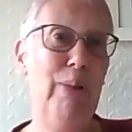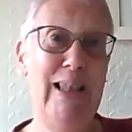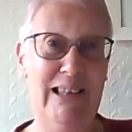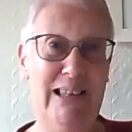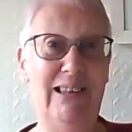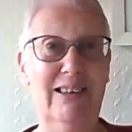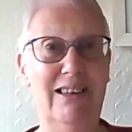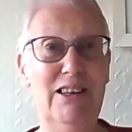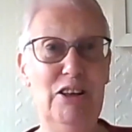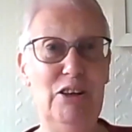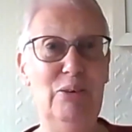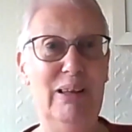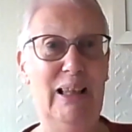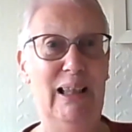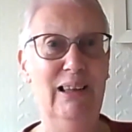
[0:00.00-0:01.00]
best to
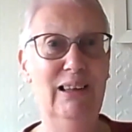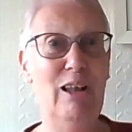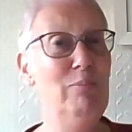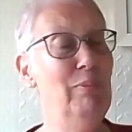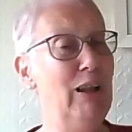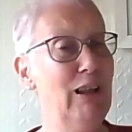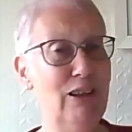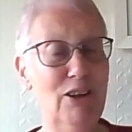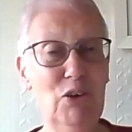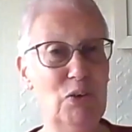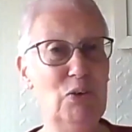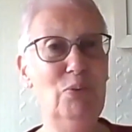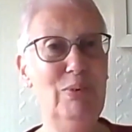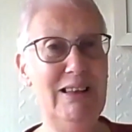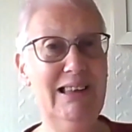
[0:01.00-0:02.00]
do that, I might not
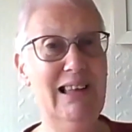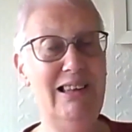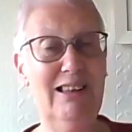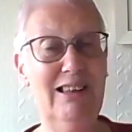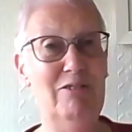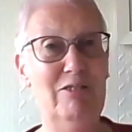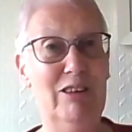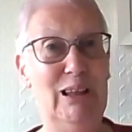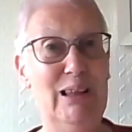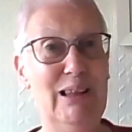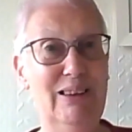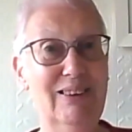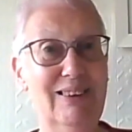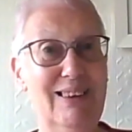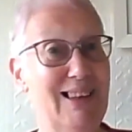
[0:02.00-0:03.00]
always get it right.
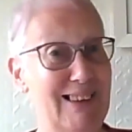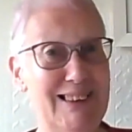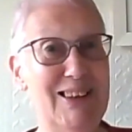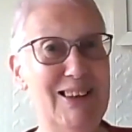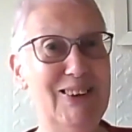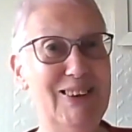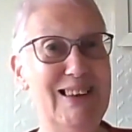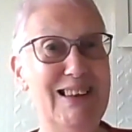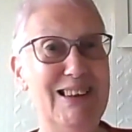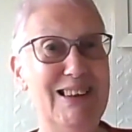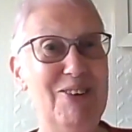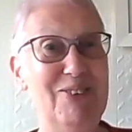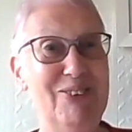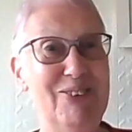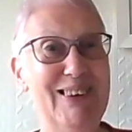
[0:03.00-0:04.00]
I certainly
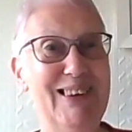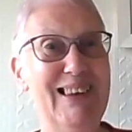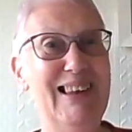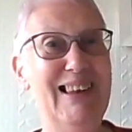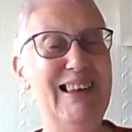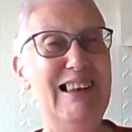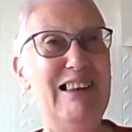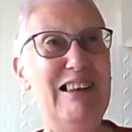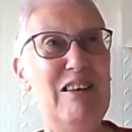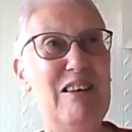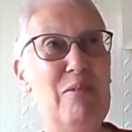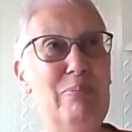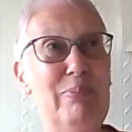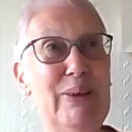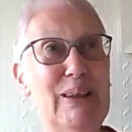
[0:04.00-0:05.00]
don't.
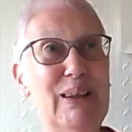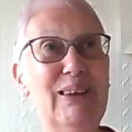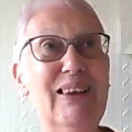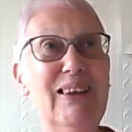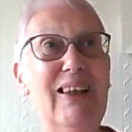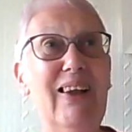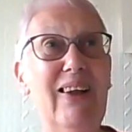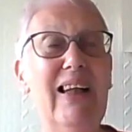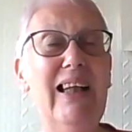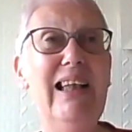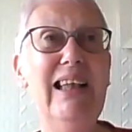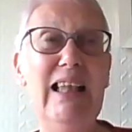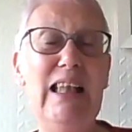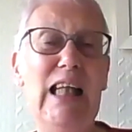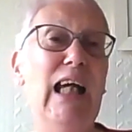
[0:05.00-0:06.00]
But
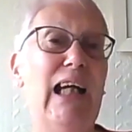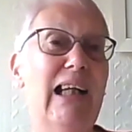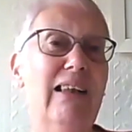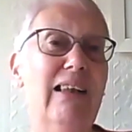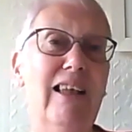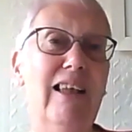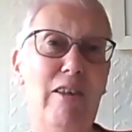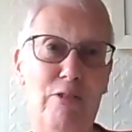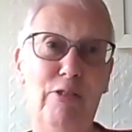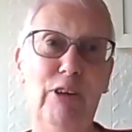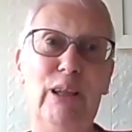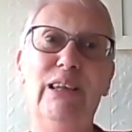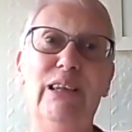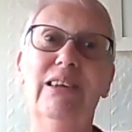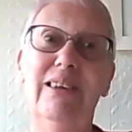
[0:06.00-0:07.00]
in that, I
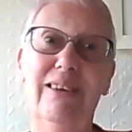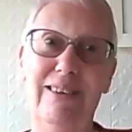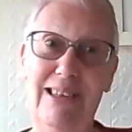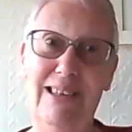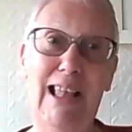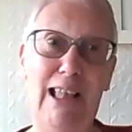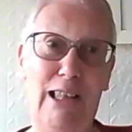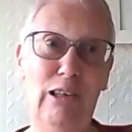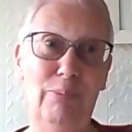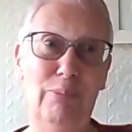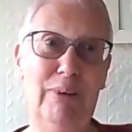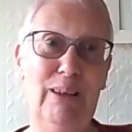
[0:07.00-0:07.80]
find contentment.